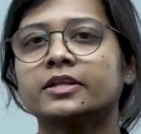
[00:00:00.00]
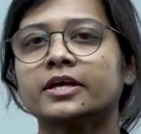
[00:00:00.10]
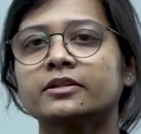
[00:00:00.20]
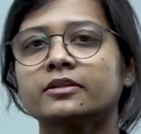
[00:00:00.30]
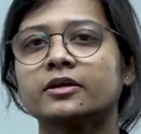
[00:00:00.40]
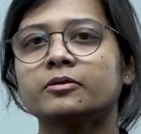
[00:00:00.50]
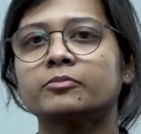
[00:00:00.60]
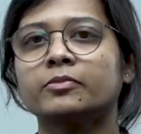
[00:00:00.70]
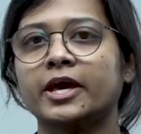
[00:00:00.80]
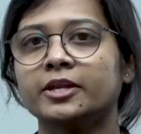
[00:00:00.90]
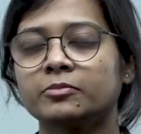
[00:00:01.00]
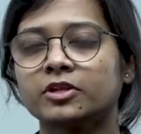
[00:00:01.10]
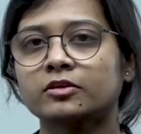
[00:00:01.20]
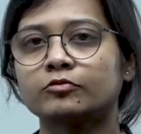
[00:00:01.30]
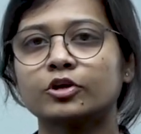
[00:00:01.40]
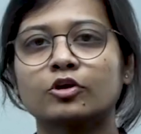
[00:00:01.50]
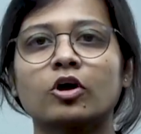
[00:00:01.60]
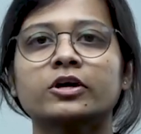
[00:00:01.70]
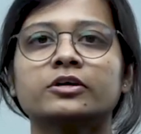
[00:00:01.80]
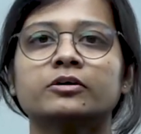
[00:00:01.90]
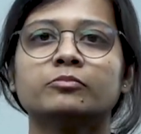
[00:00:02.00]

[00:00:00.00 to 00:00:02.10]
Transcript: then the animals would not